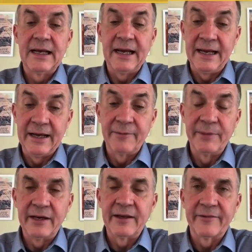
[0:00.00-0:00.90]
and
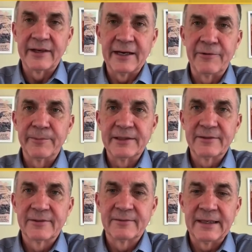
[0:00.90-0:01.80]
many other
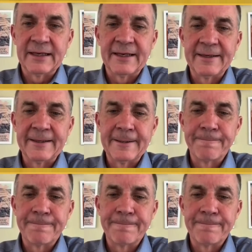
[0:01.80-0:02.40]
governments. And